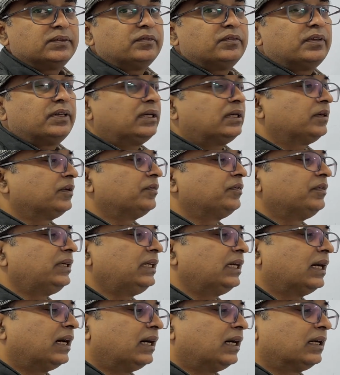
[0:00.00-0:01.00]
where
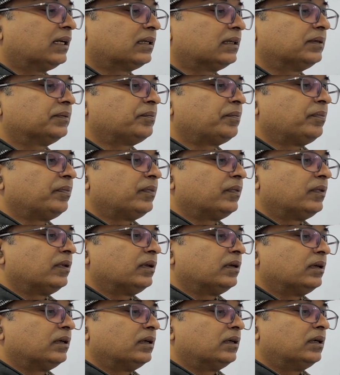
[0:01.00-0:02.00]
we have
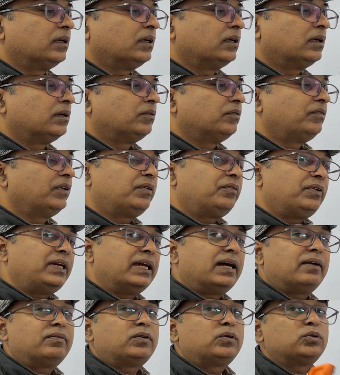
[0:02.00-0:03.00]

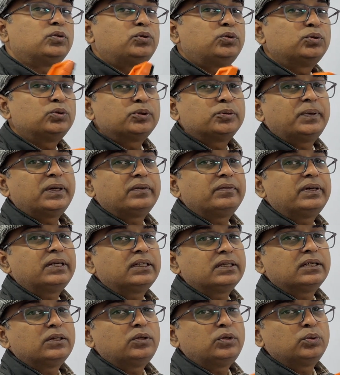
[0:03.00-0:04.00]
to choose
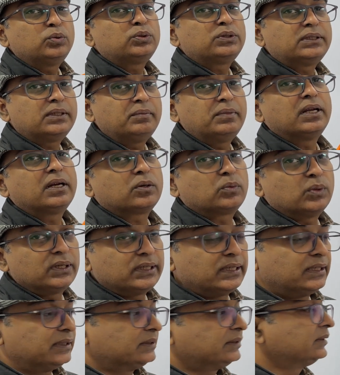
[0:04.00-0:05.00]
between two similar
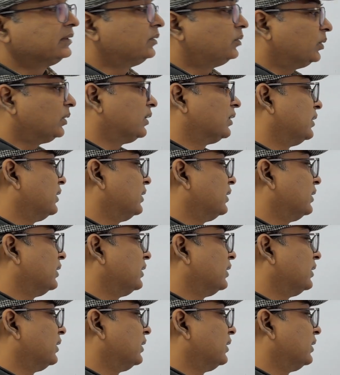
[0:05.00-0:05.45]
quantities. What are